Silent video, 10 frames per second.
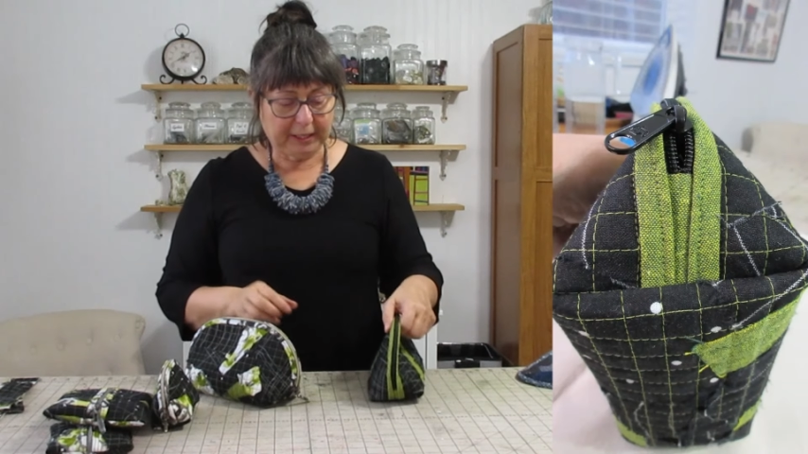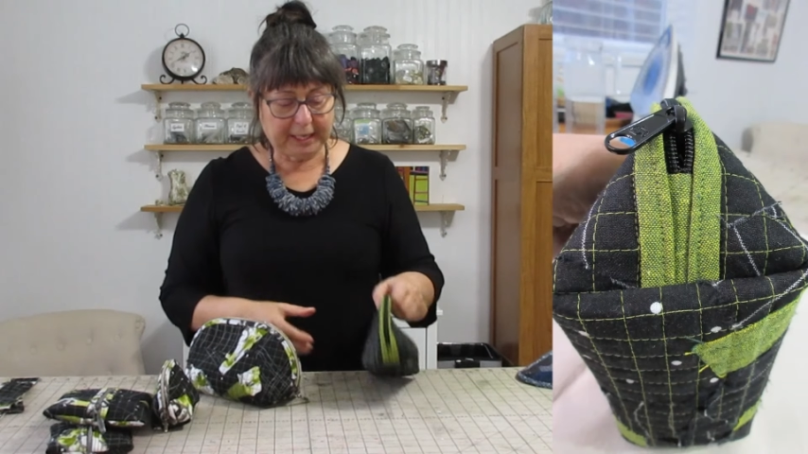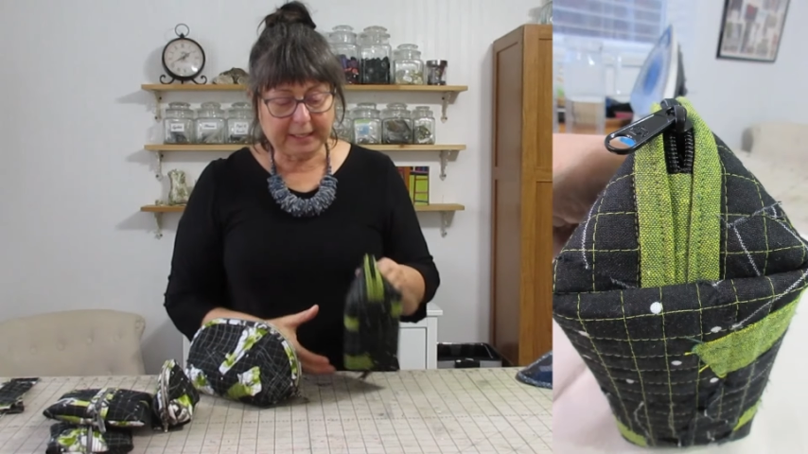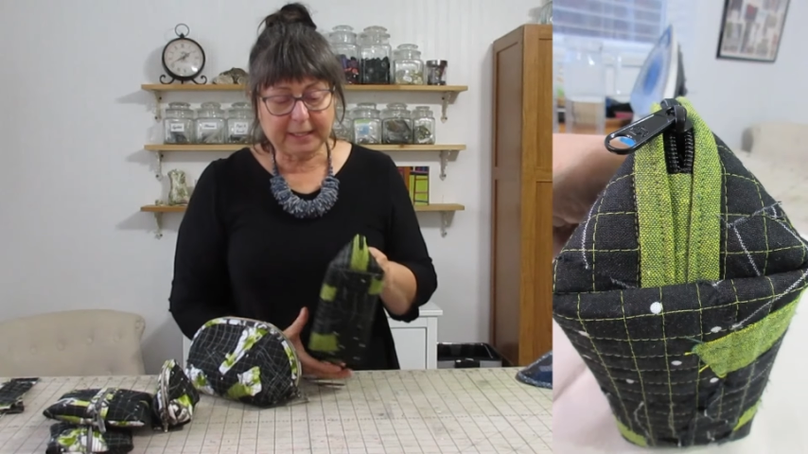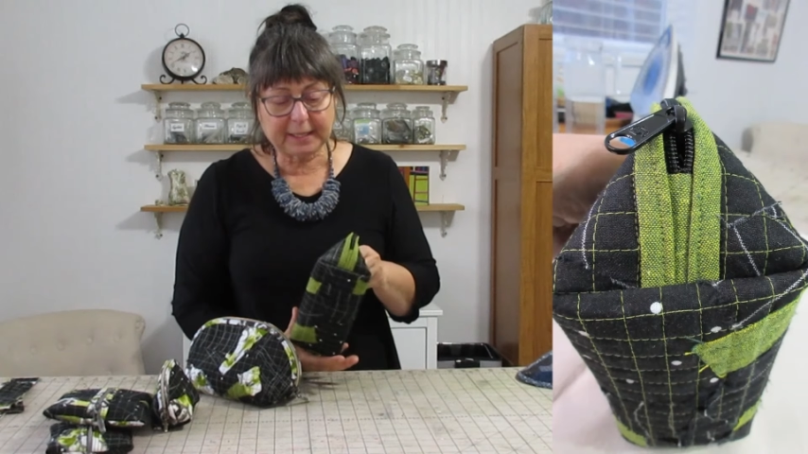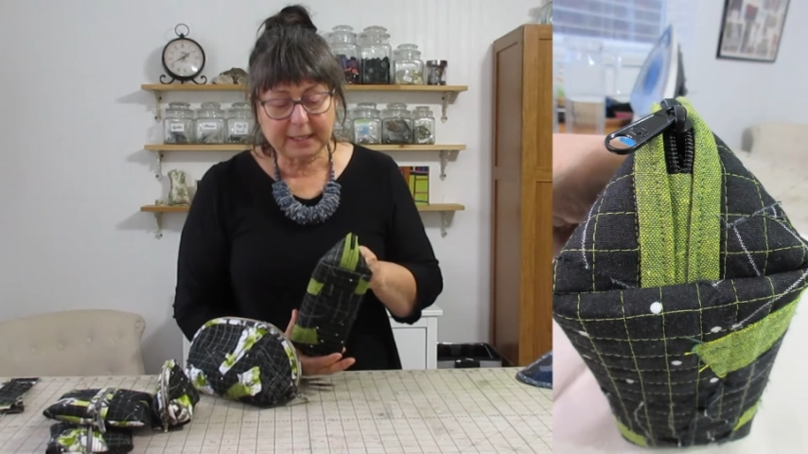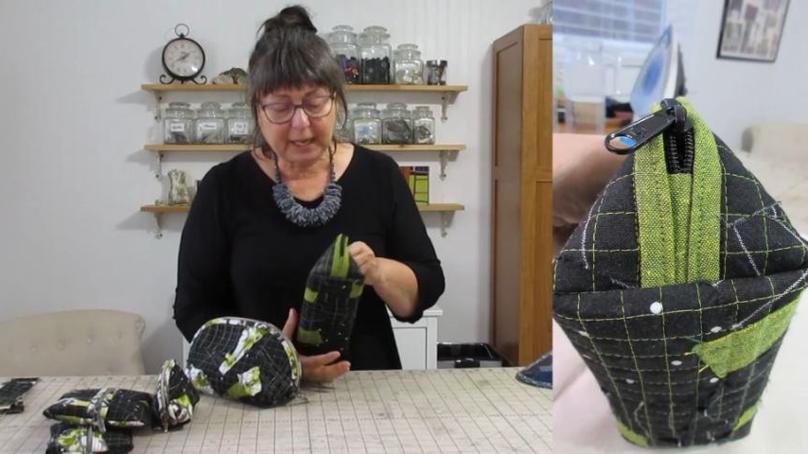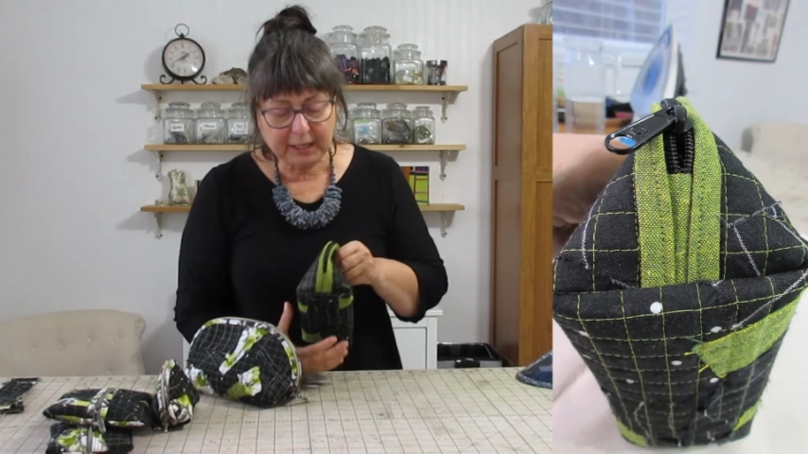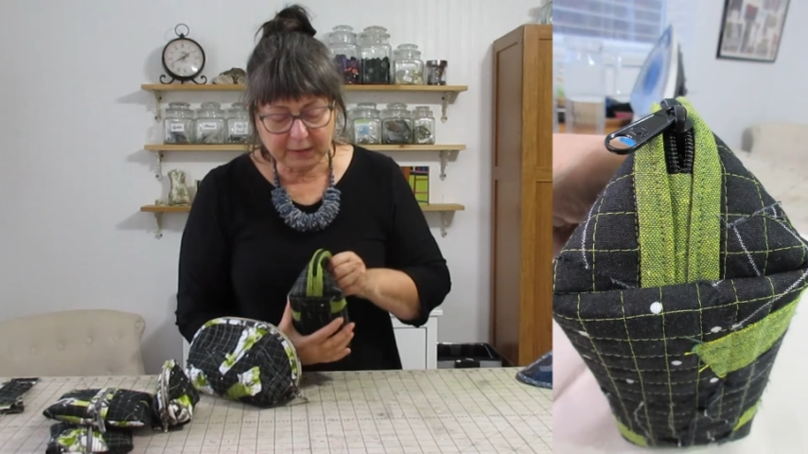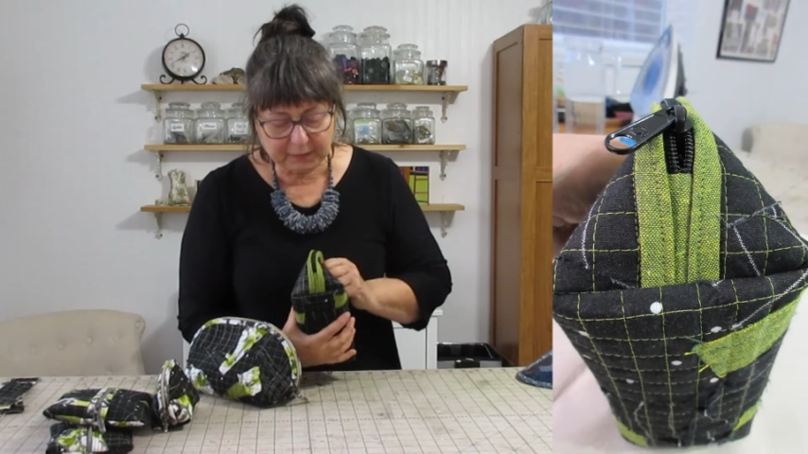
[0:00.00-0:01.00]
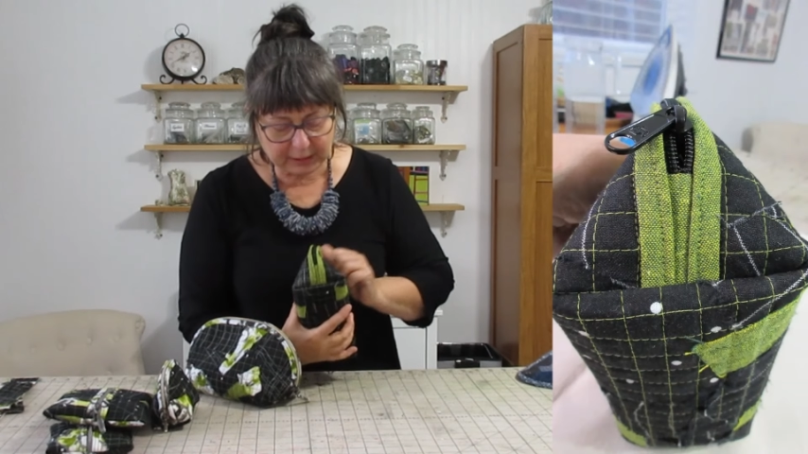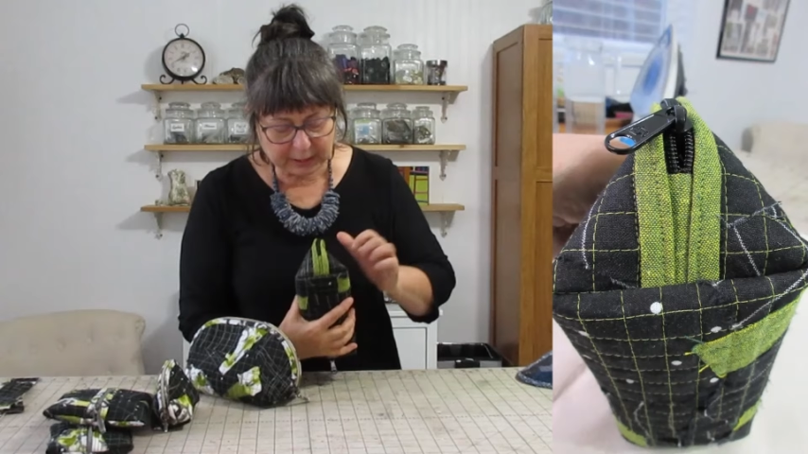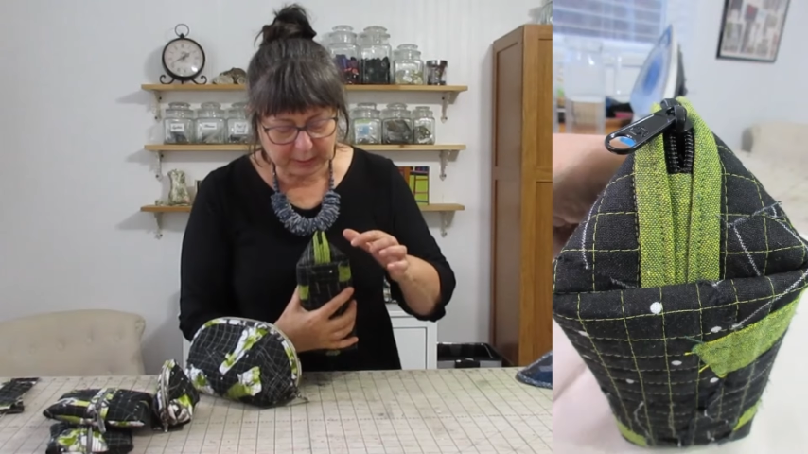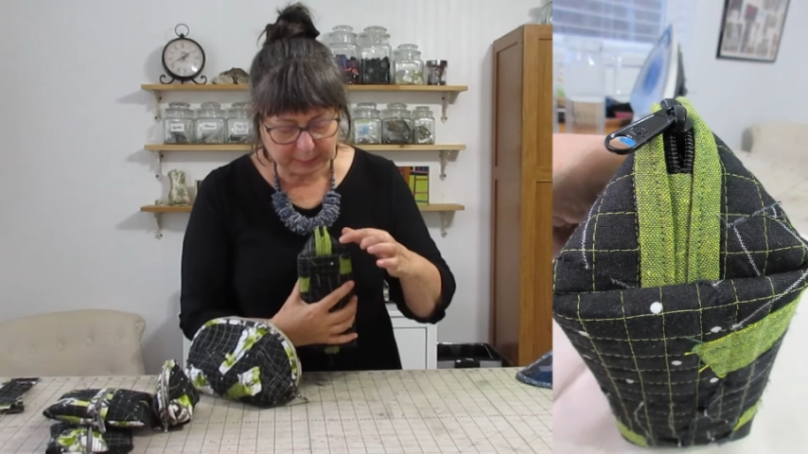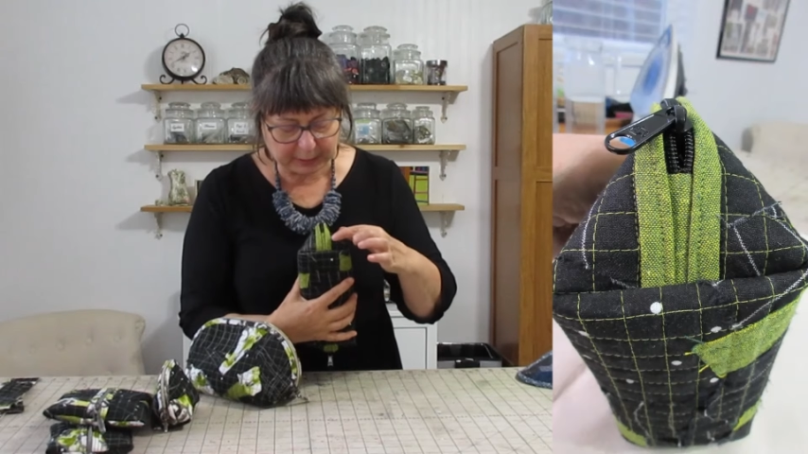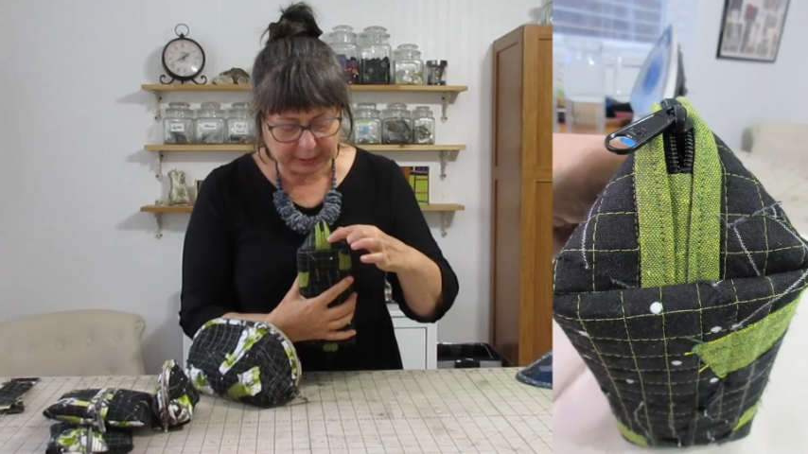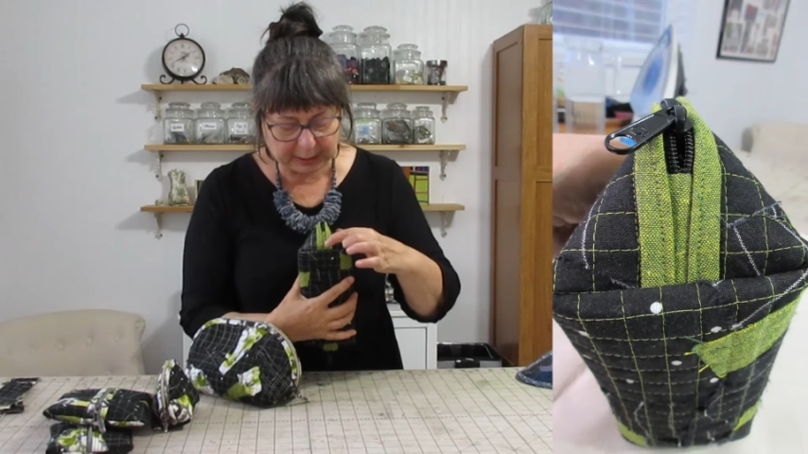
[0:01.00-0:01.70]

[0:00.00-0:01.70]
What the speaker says: At the side of this one,